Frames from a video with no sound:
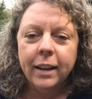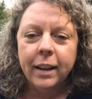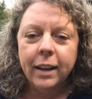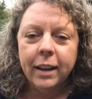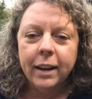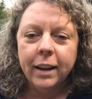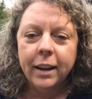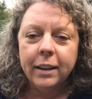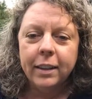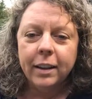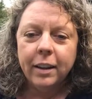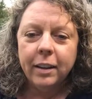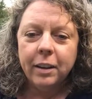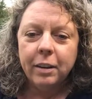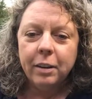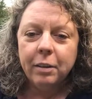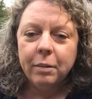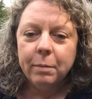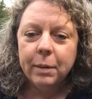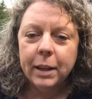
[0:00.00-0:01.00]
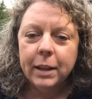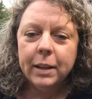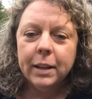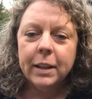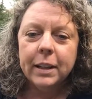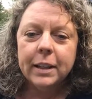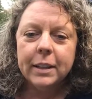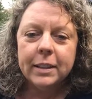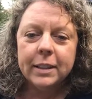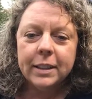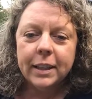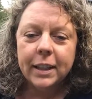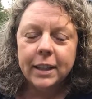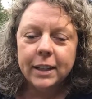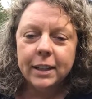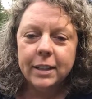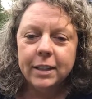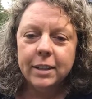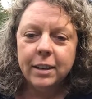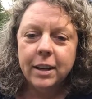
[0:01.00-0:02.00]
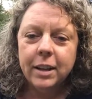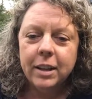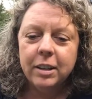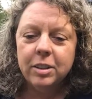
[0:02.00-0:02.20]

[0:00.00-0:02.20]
And I thought, oh my goodness, I can